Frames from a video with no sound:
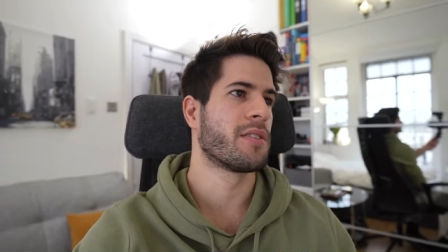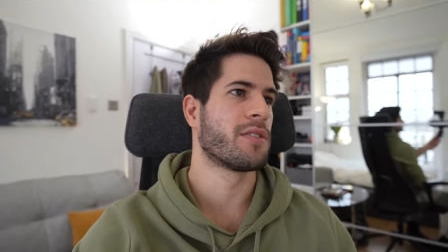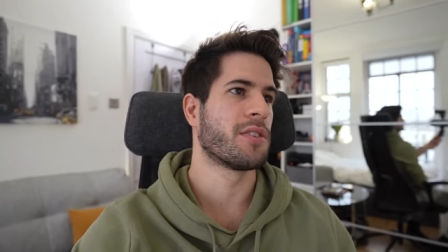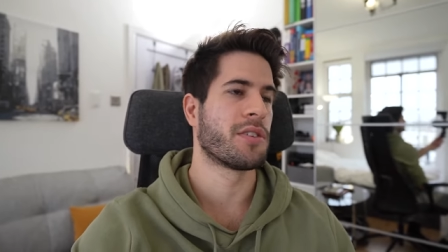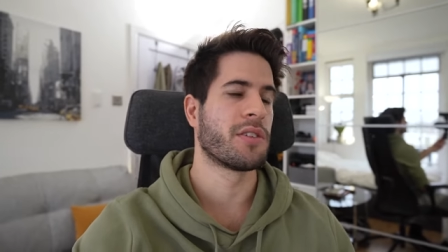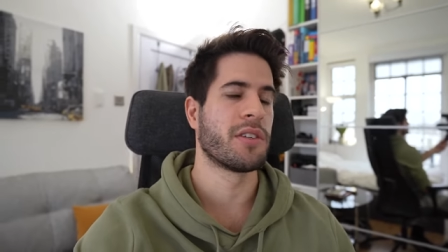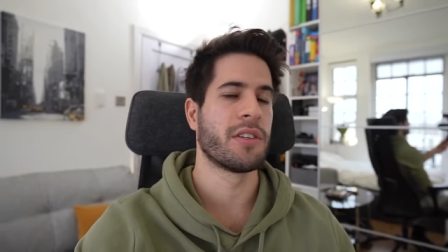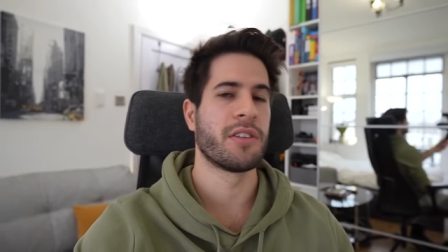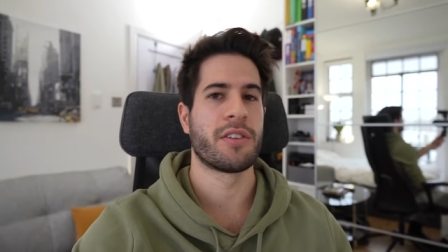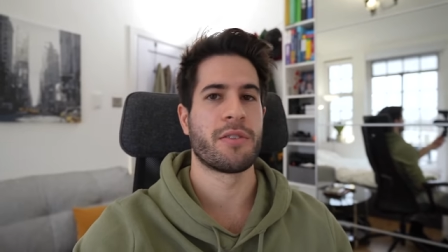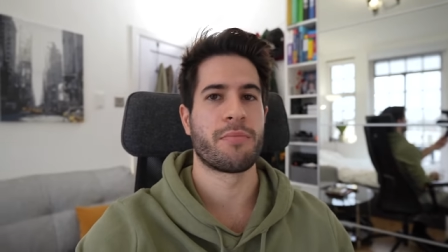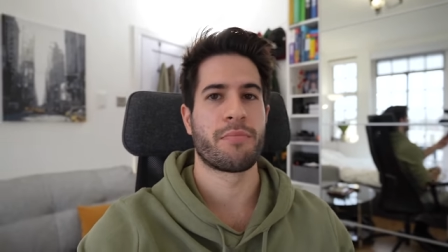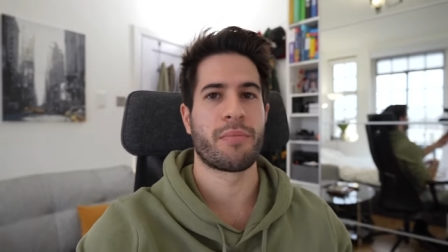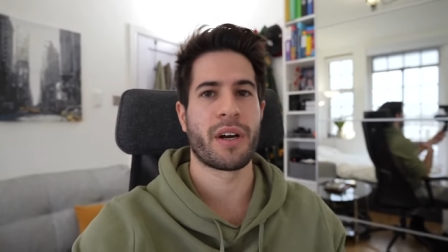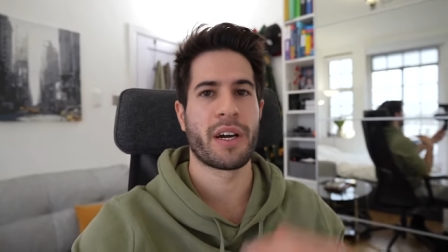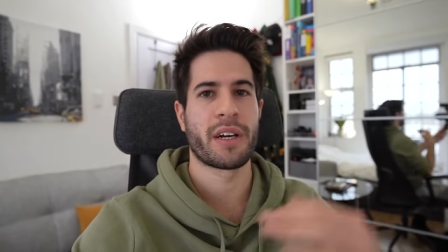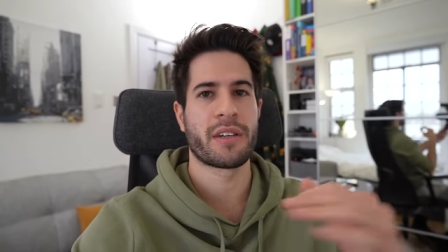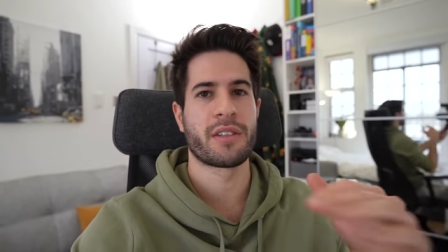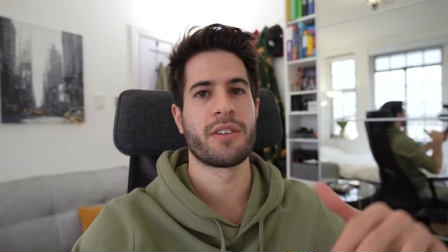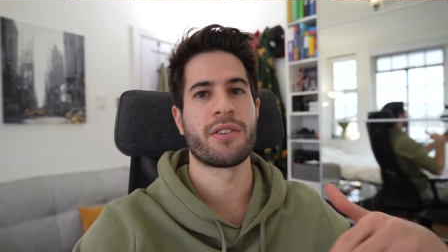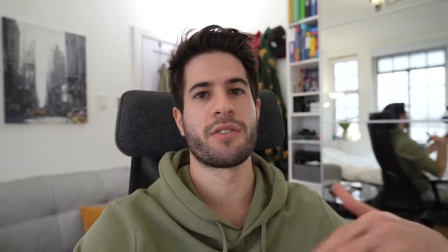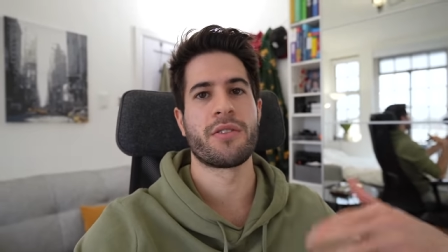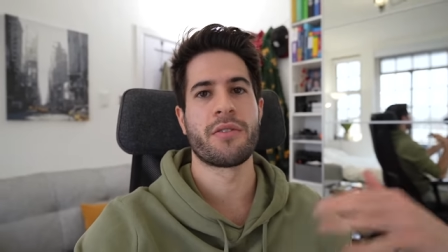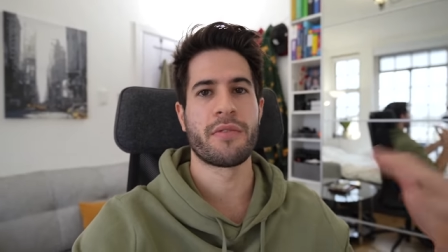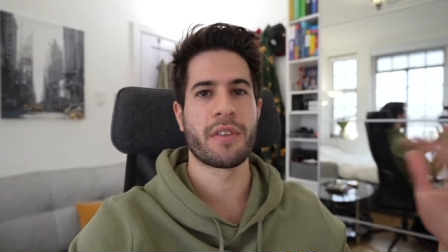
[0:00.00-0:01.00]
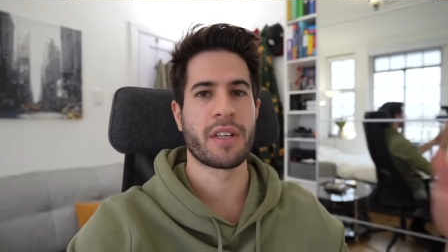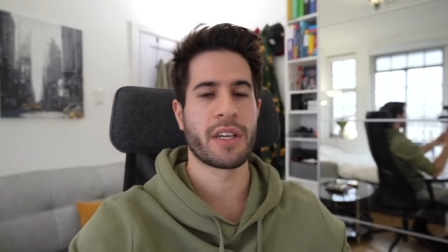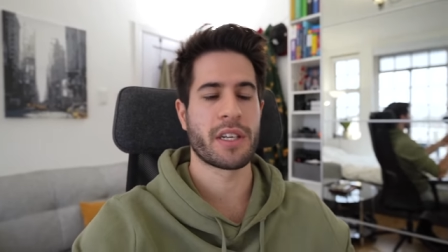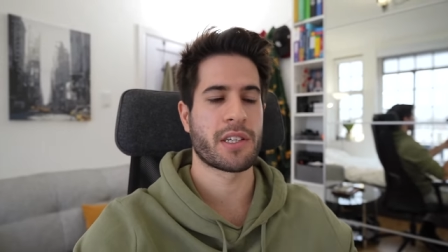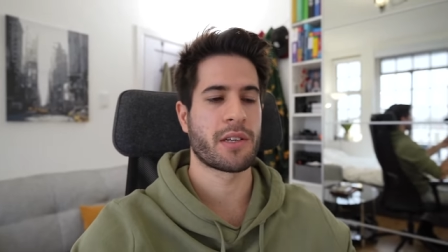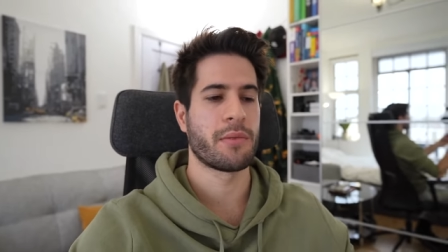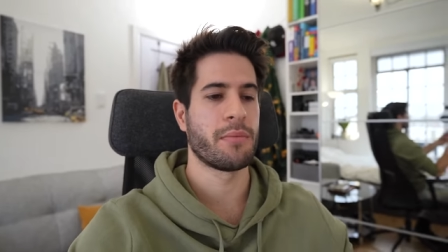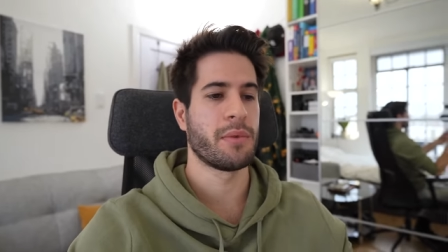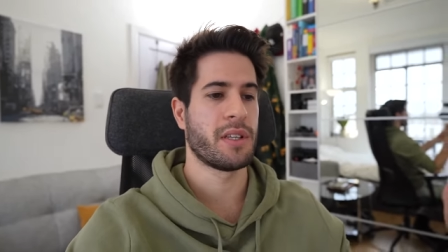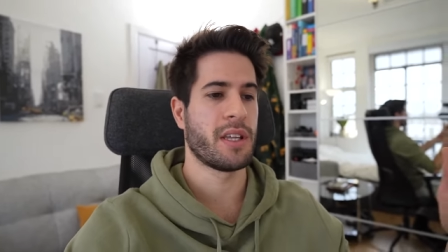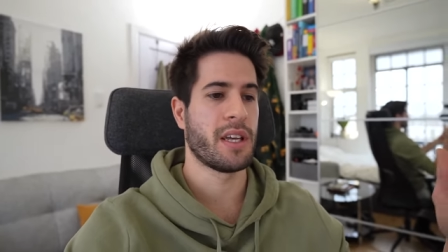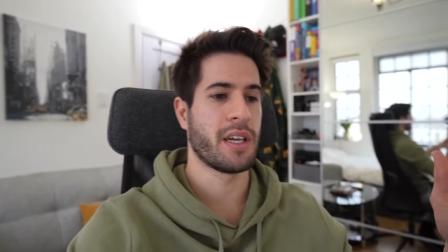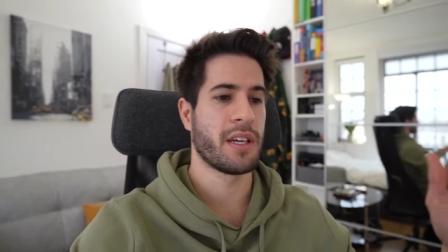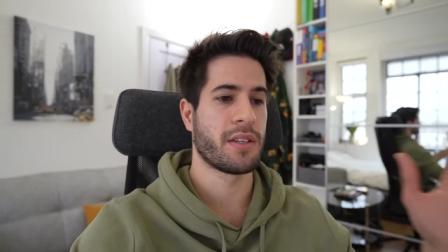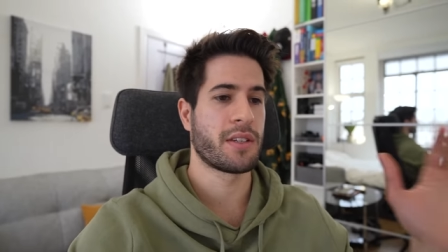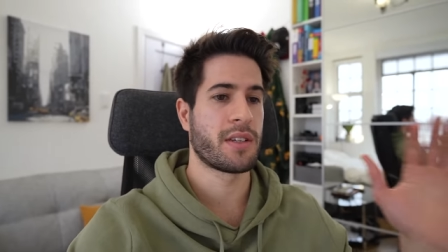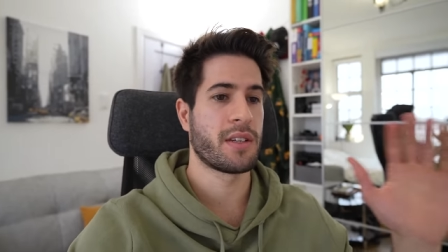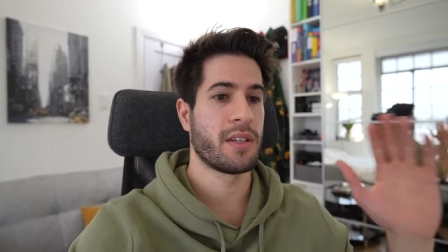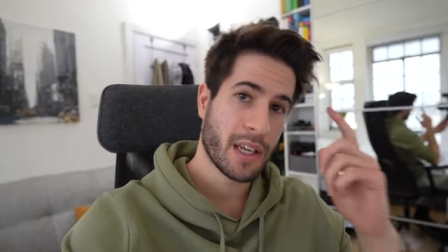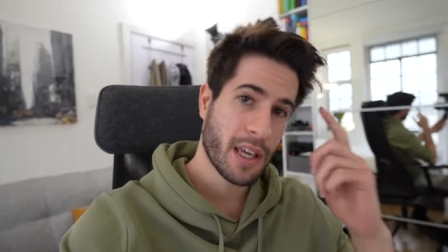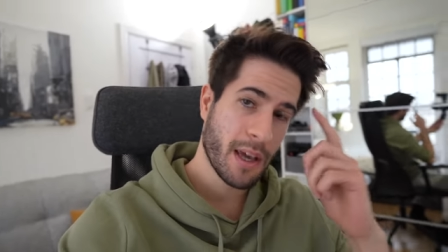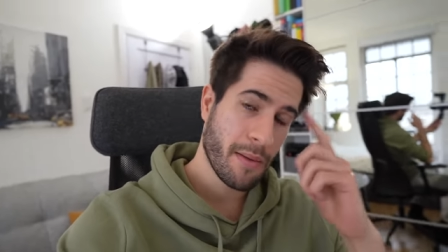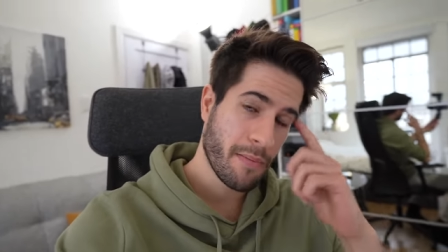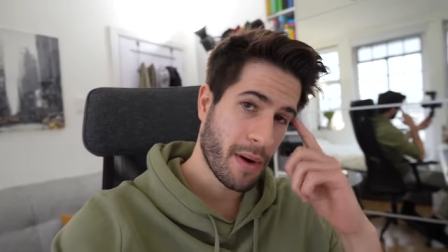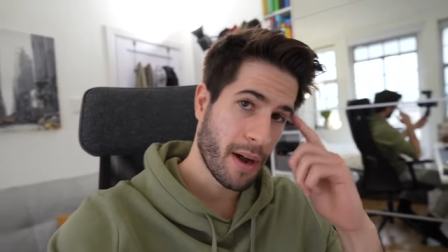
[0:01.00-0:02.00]
Just need to practice over the next couple days.
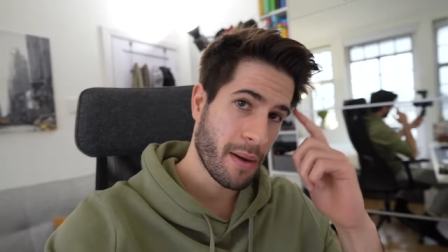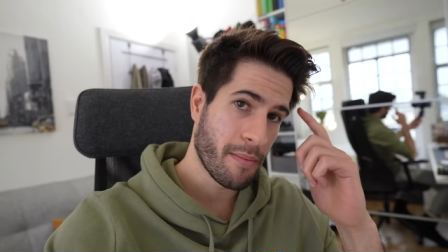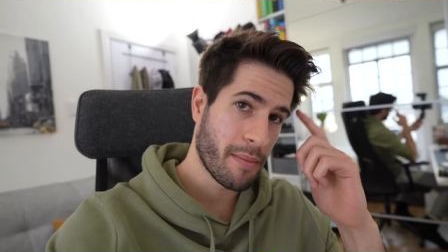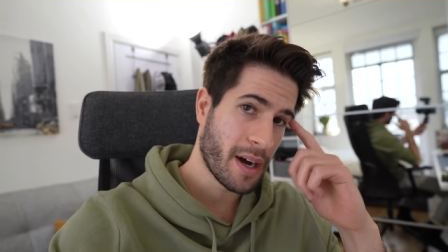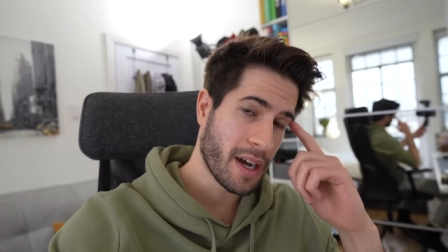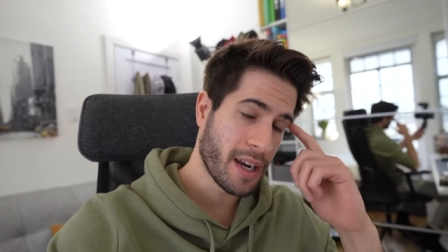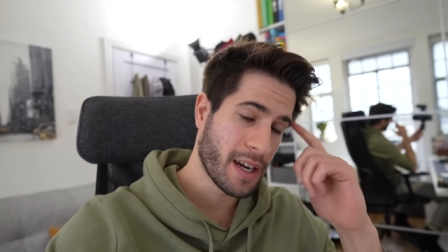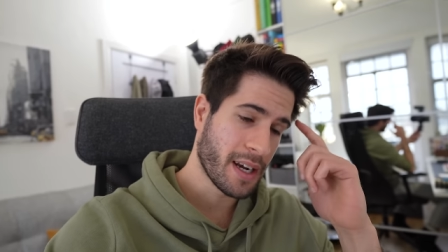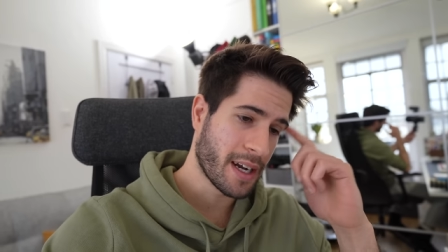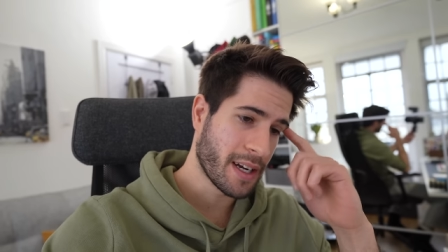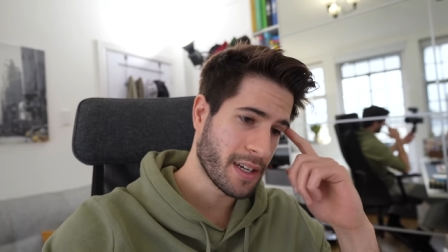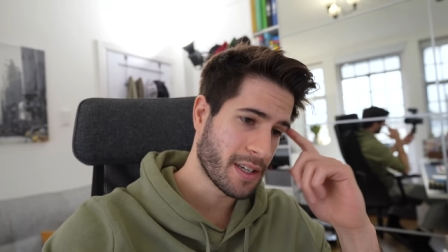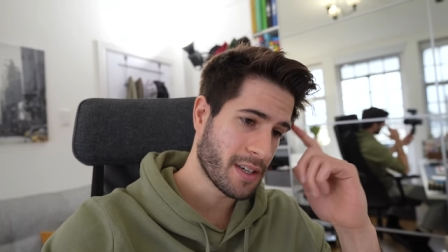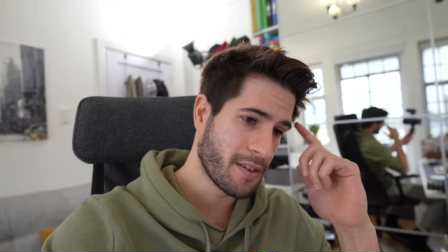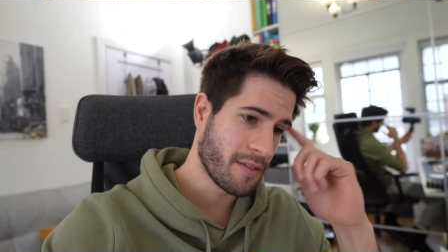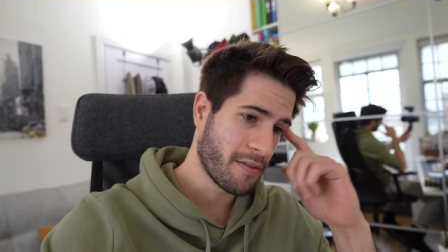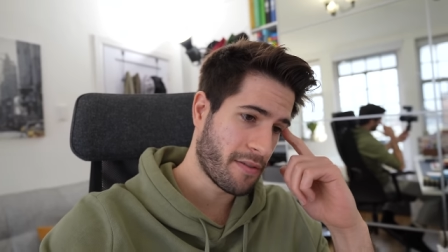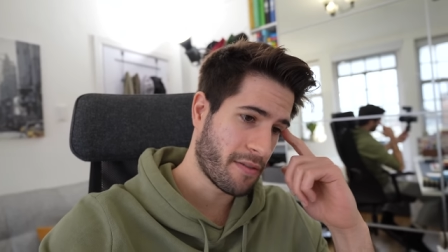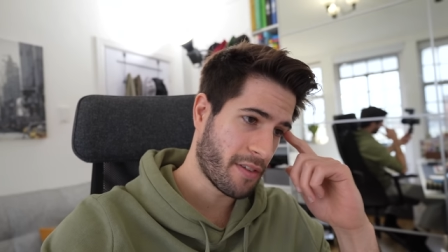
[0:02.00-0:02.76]
Keep my mind nice and